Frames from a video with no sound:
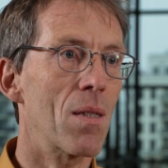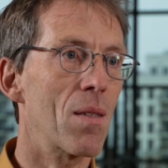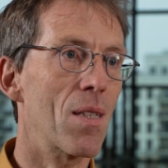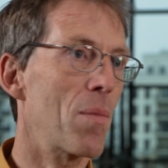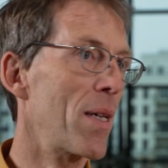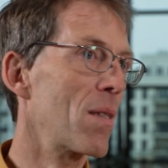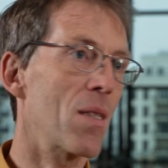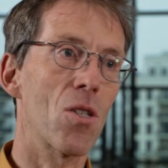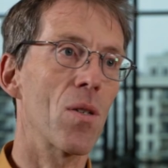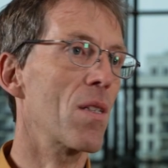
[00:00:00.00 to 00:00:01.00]
and cement
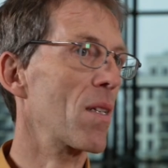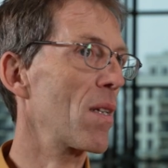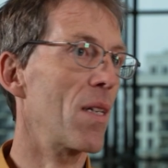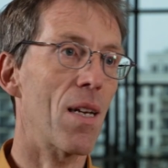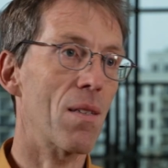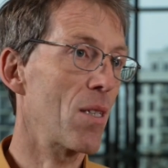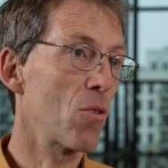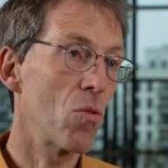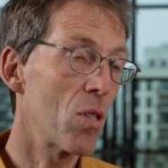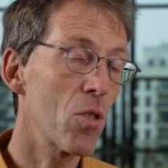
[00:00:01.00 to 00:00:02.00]
intrinsically has
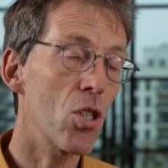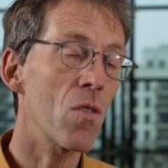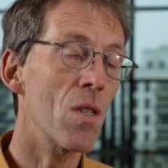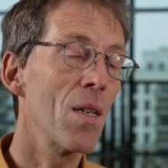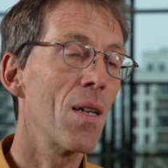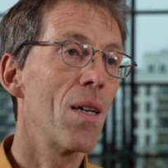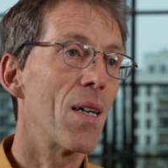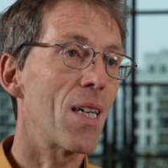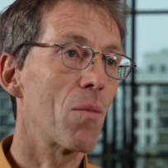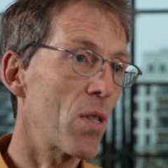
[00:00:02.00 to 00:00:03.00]
CO2 emissions
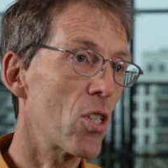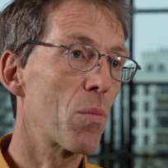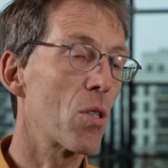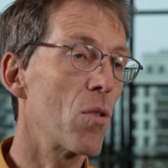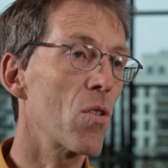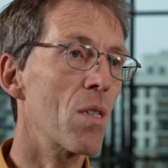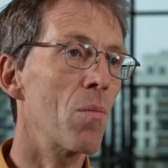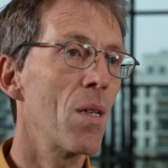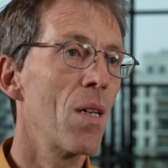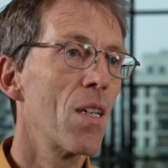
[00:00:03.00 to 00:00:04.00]
when you produce them.
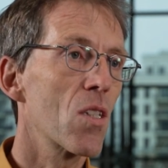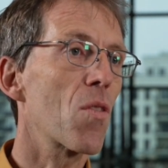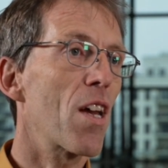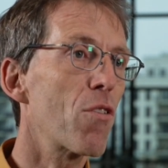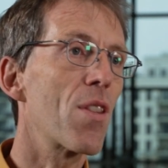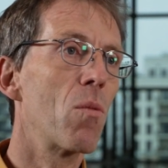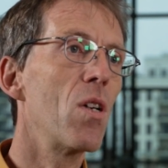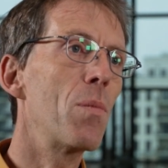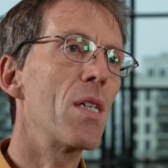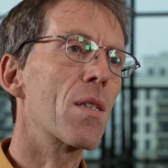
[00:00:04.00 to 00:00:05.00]
So therefore there
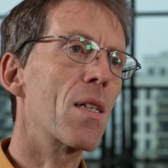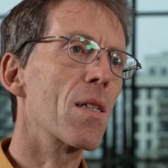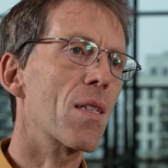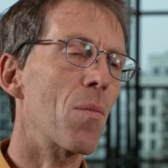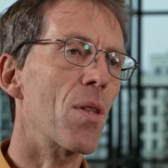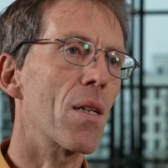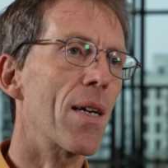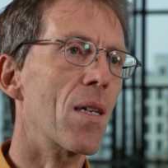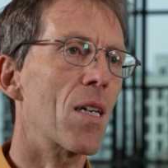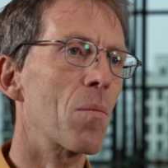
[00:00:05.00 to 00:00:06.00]
will be still something
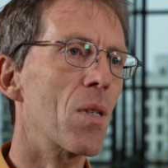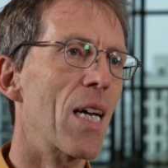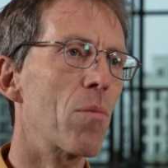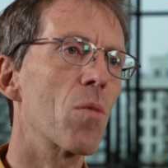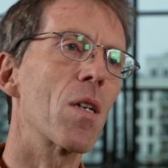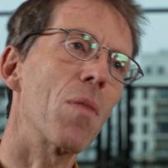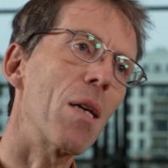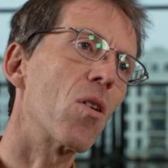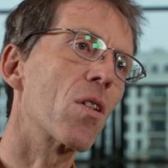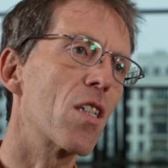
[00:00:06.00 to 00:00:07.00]
like carbon capture, but
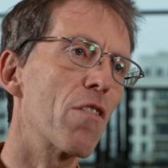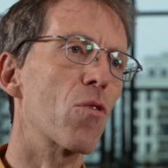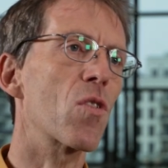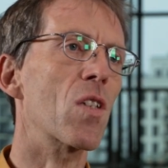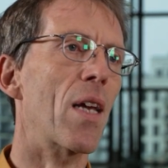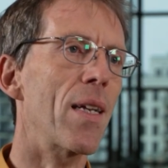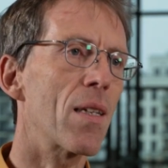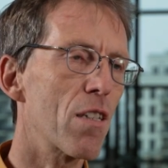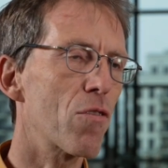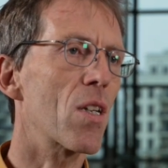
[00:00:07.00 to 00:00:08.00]
maybe on a different scale
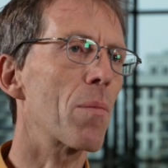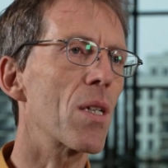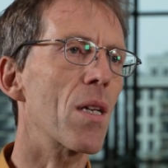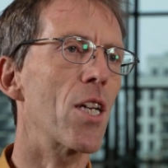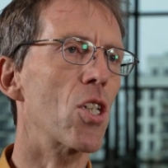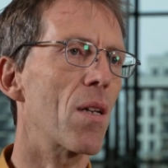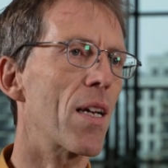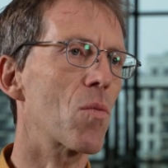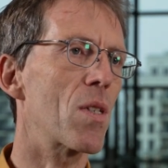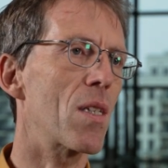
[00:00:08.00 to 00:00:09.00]
and different application
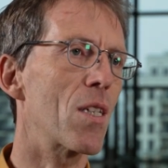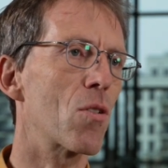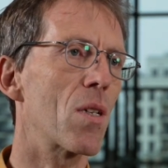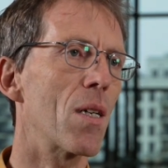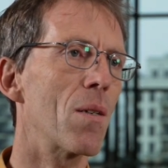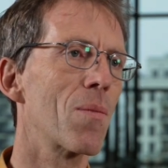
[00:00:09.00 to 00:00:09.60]
as we see it today.